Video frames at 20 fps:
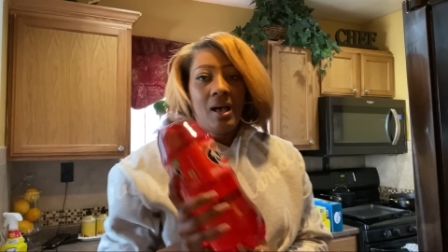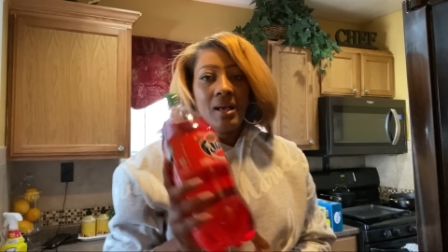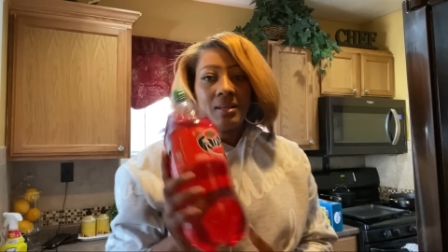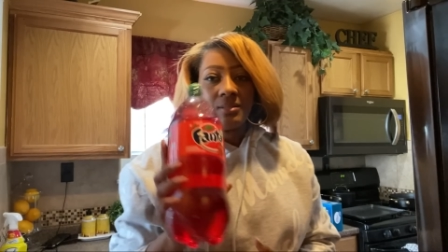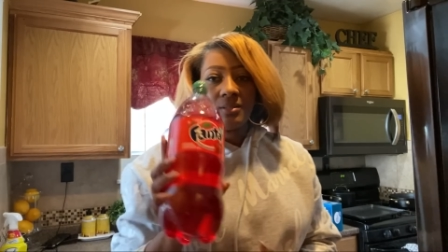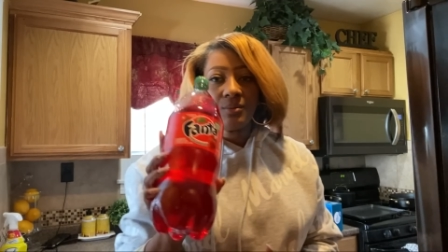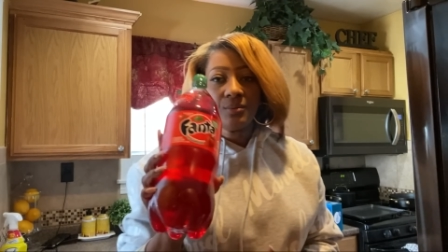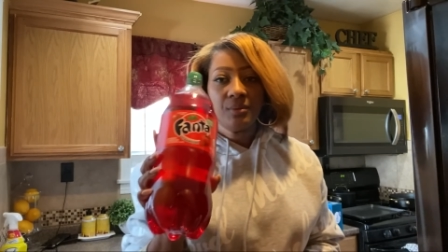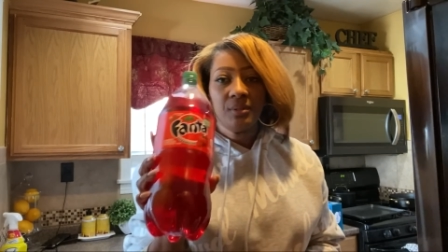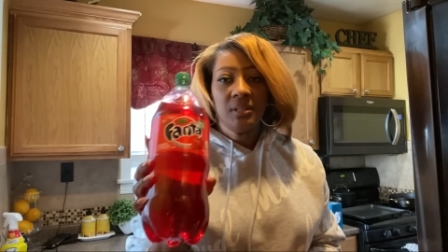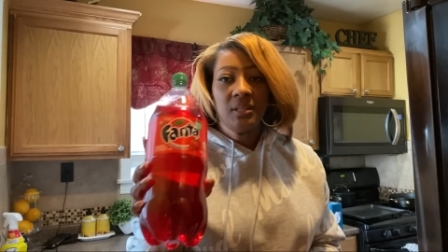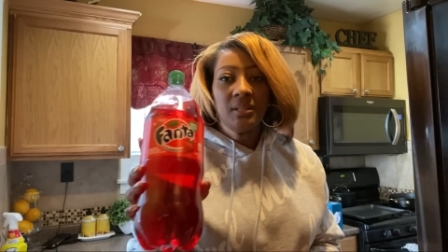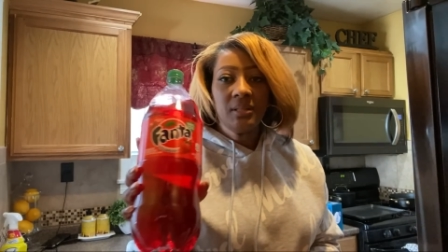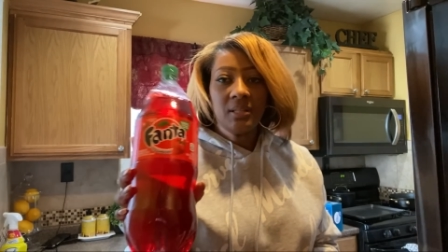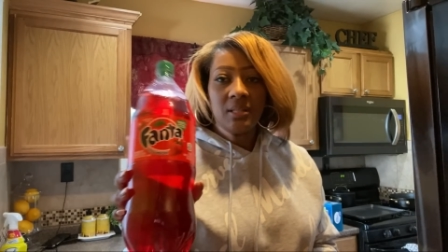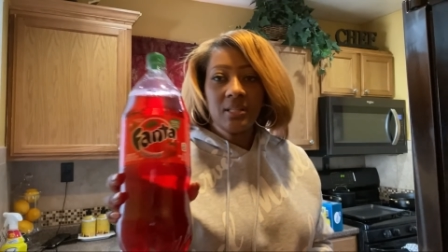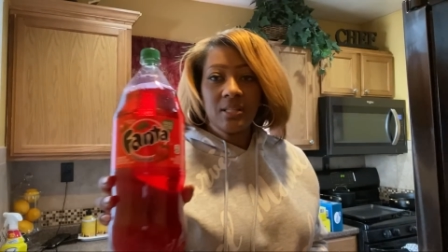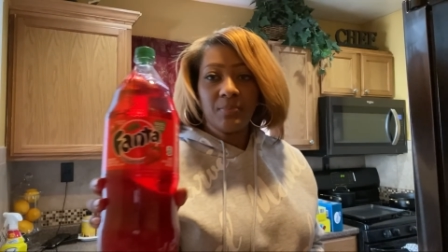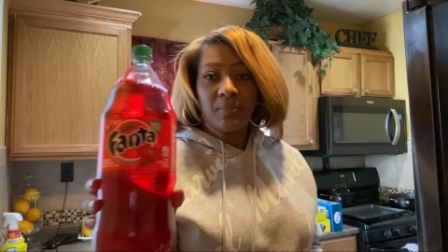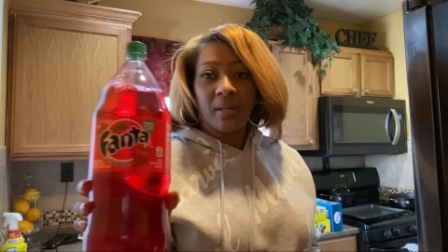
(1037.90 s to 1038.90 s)
I don't need
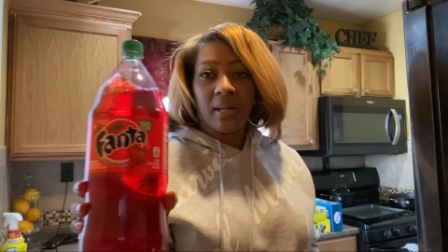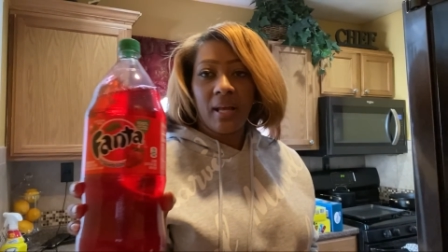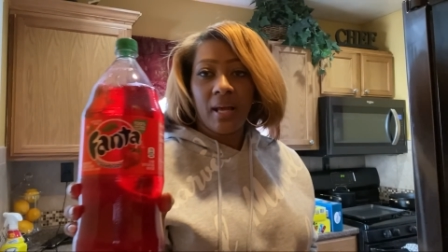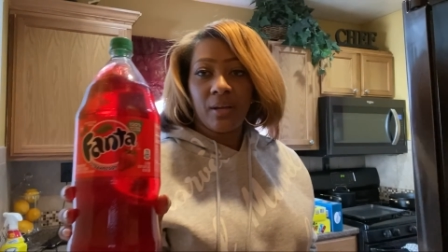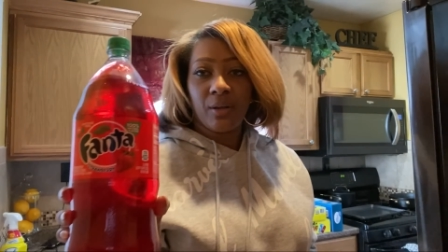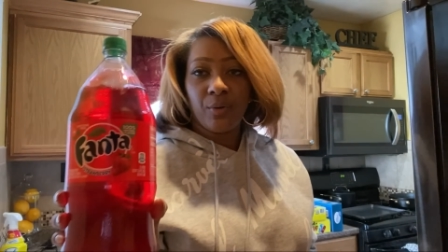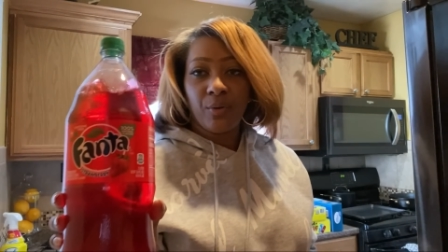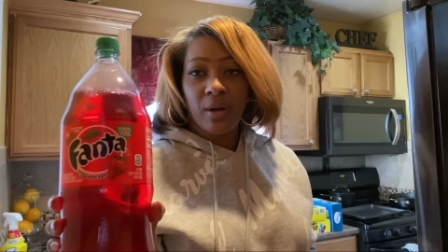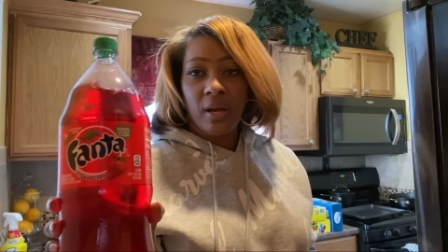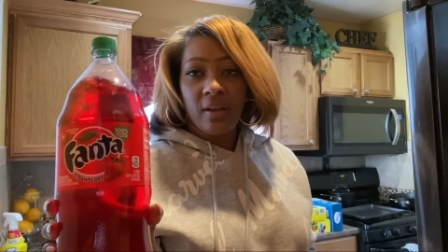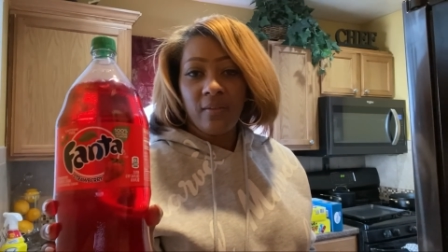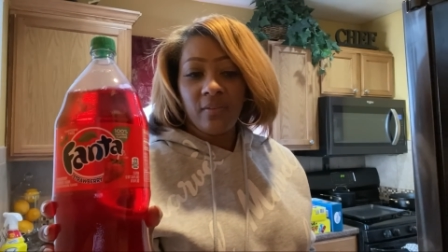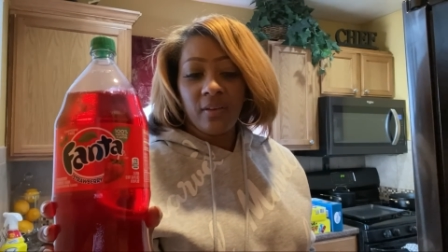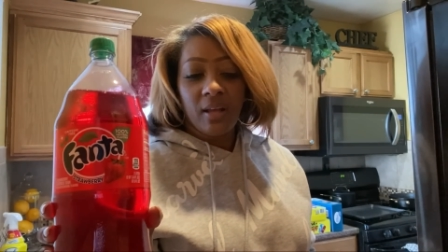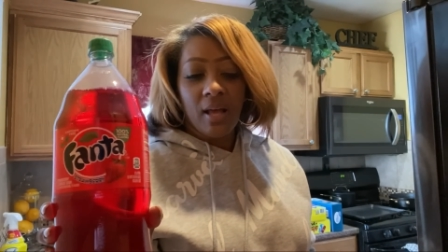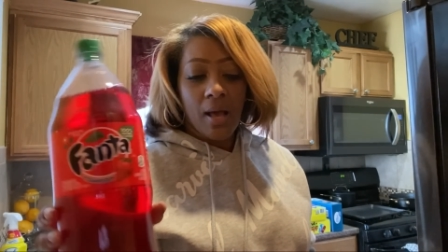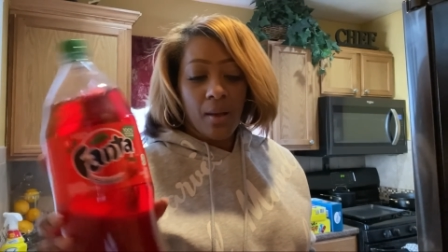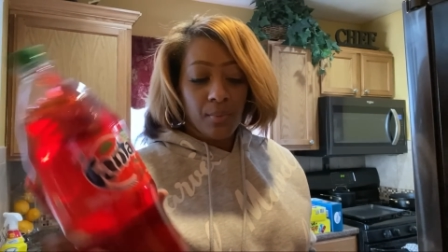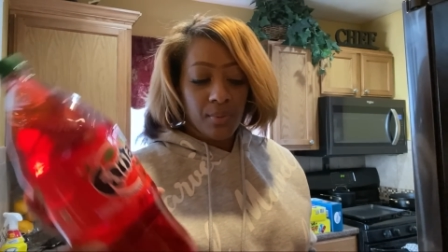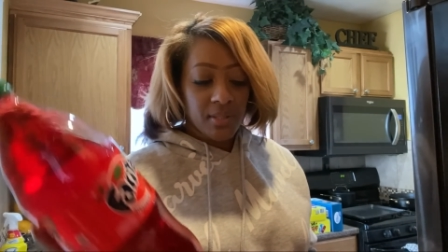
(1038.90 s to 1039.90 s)
this, but I crave
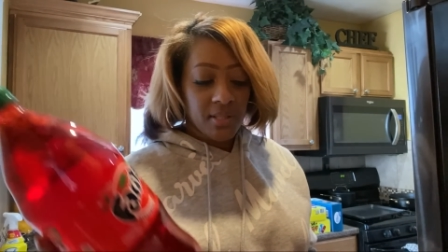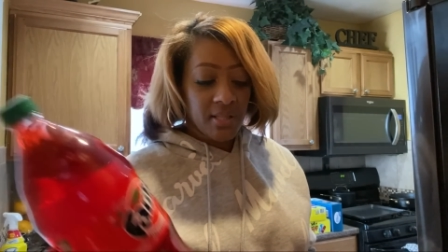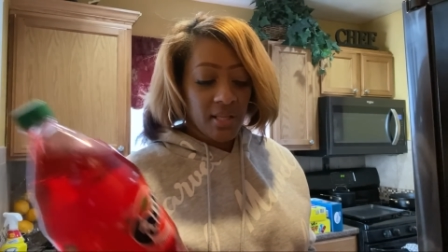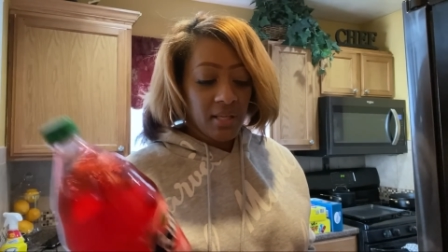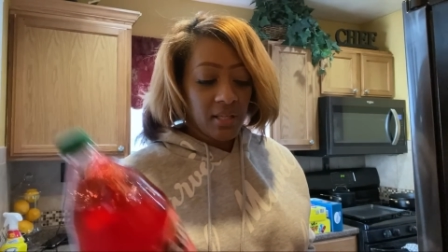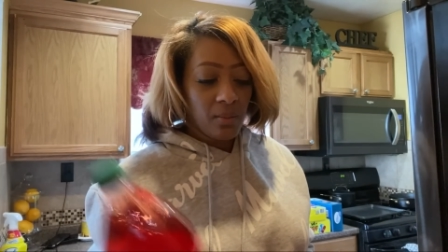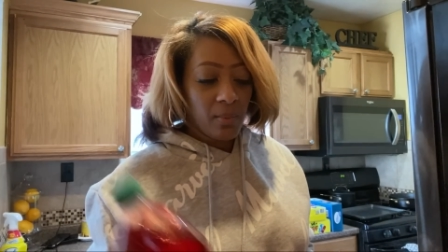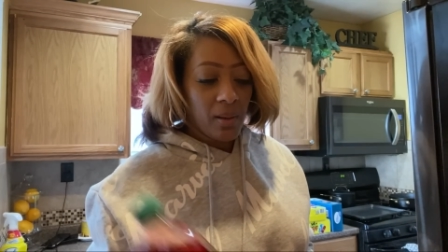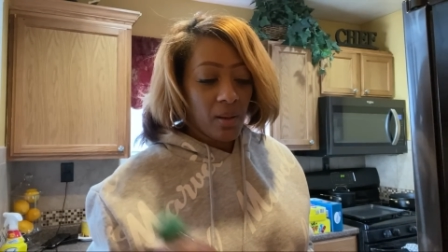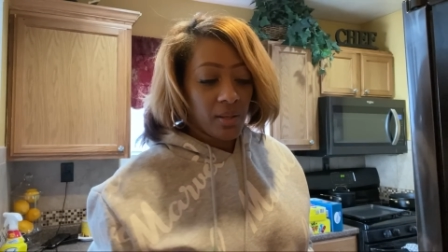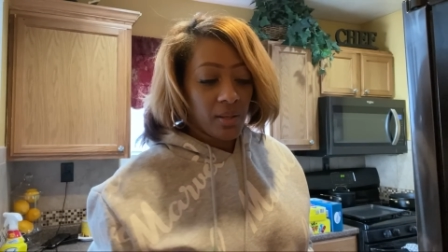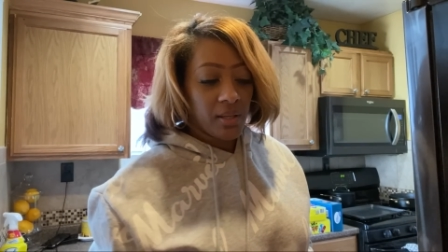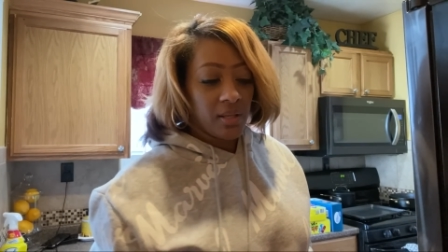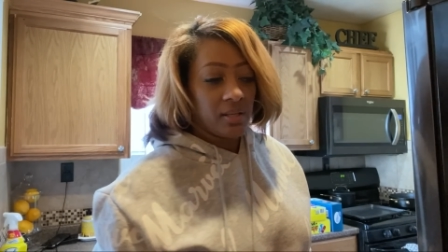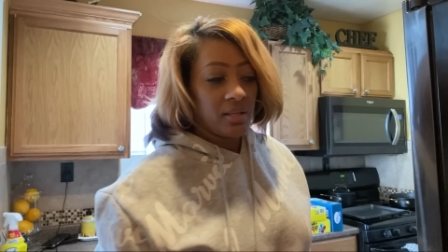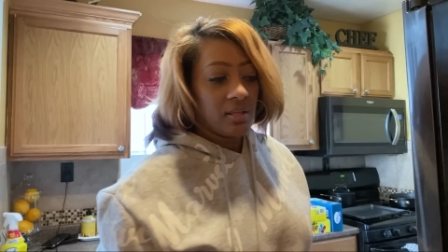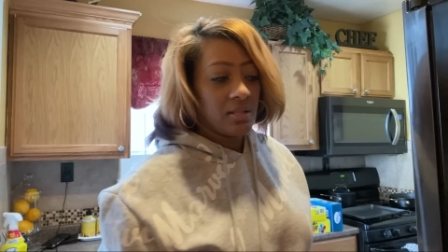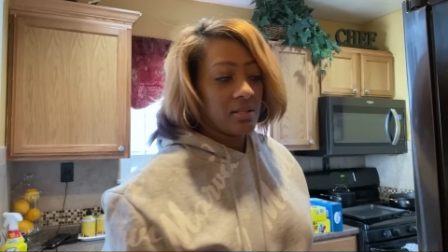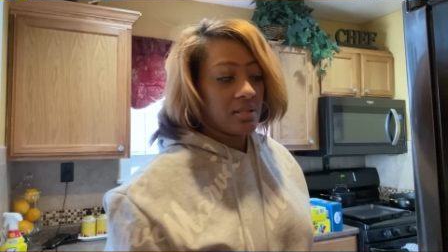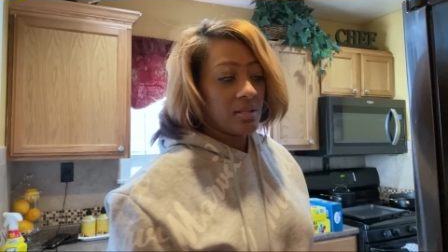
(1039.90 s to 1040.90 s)
it. I was thinking about
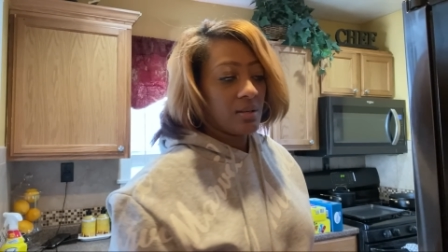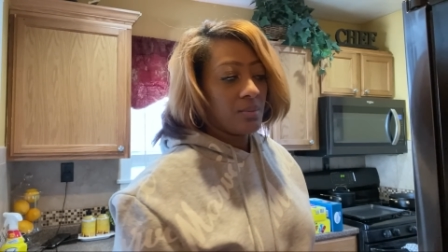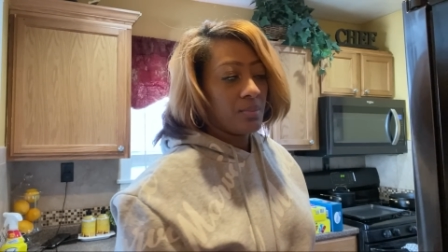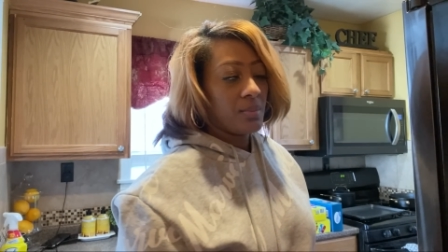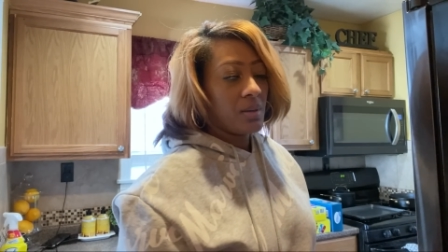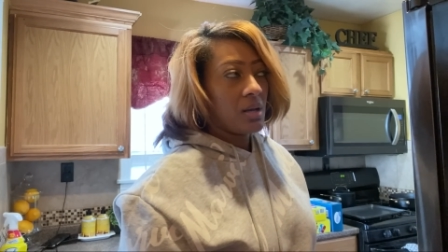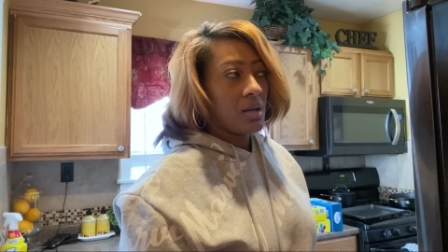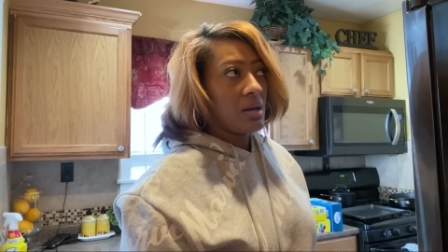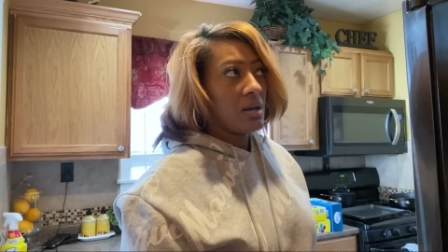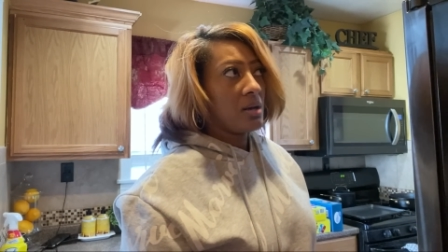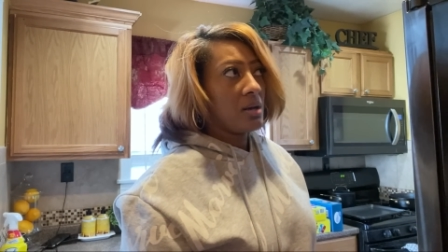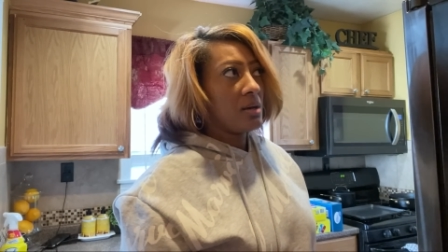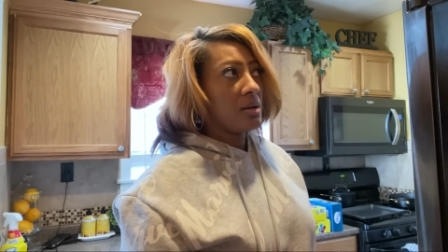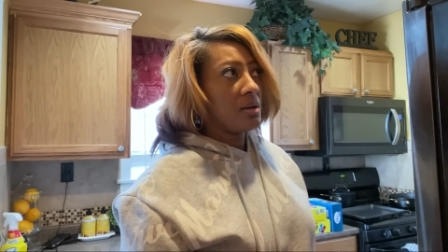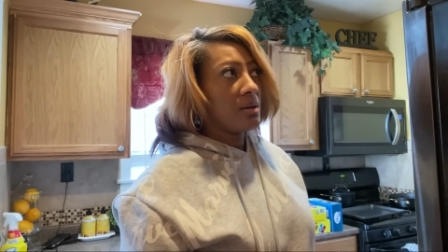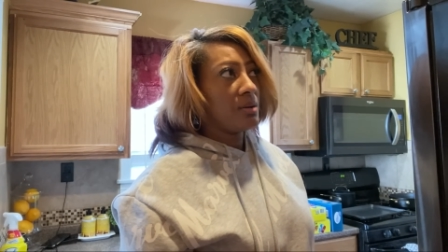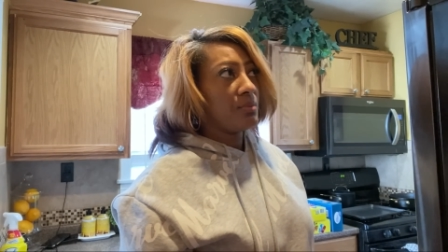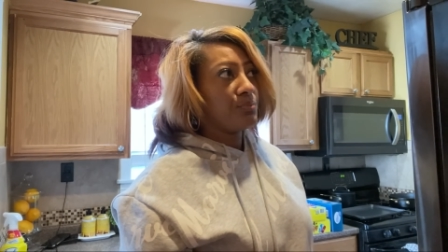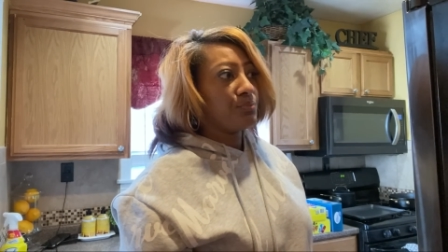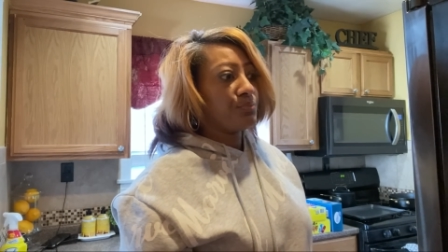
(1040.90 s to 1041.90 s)
getting some
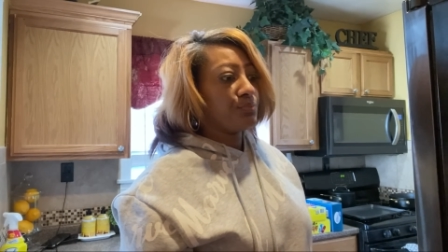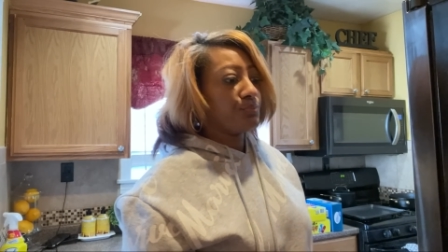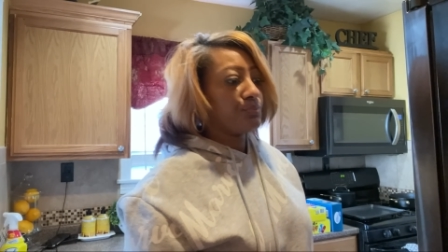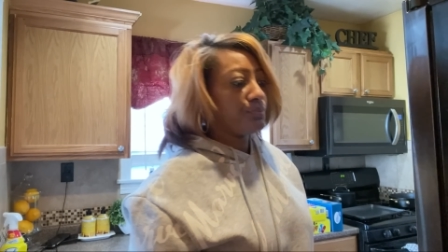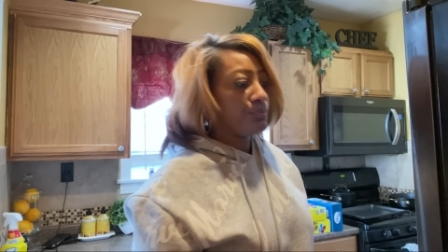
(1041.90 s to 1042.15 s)
um,